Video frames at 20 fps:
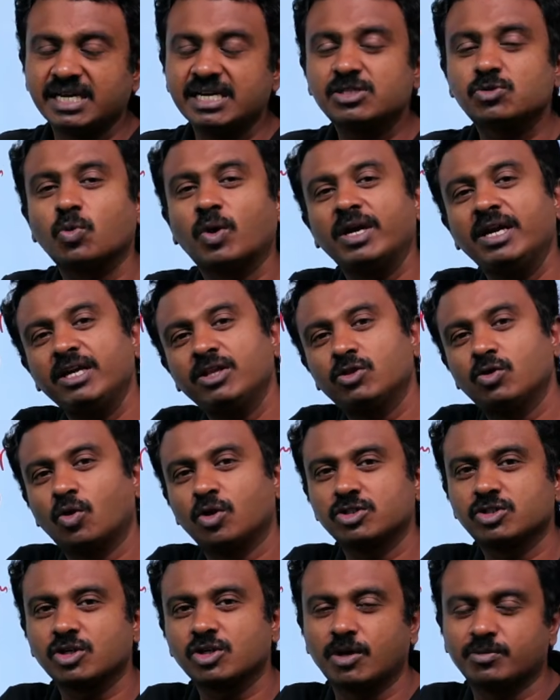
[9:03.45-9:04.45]
Only those
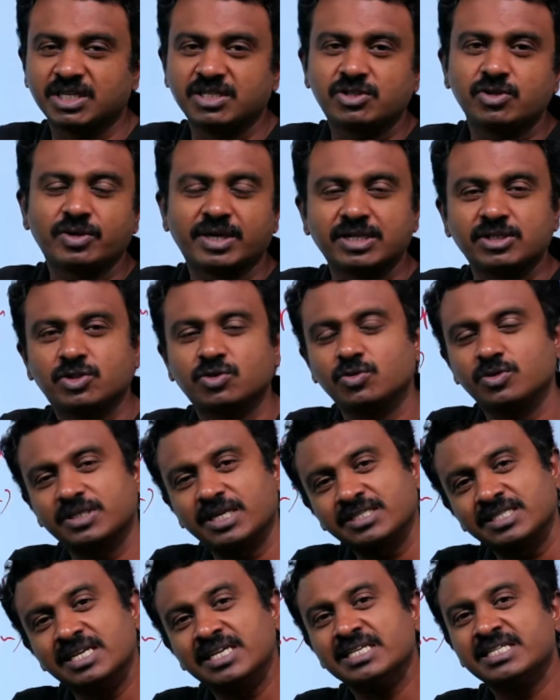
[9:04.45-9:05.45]
options you can choose as
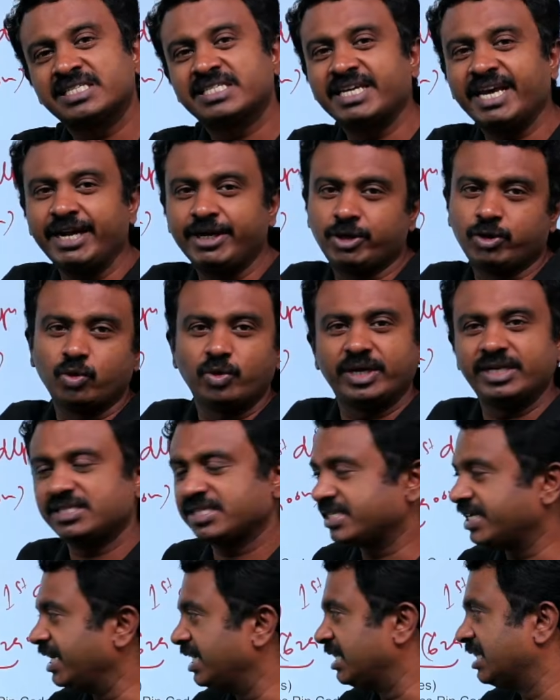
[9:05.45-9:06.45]
state 2 and
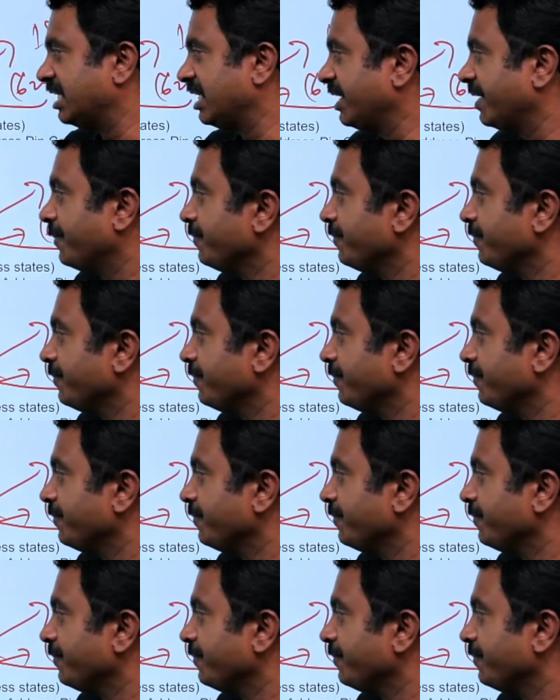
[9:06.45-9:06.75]
state 3.